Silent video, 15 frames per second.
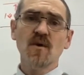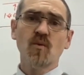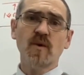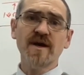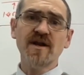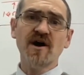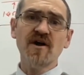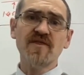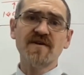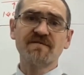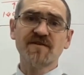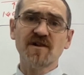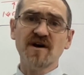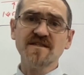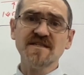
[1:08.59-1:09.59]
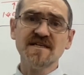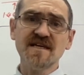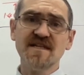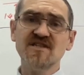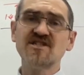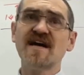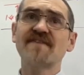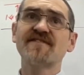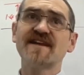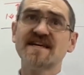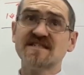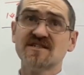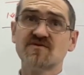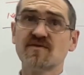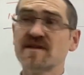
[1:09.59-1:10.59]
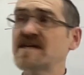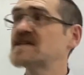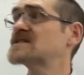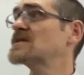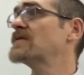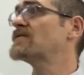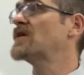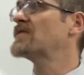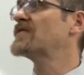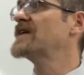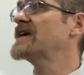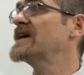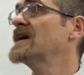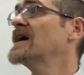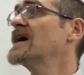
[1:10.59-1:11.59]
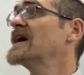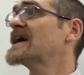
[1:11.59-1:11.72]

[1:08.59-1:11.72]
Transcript: We know the velocity of the javelin as it's released, so we've got the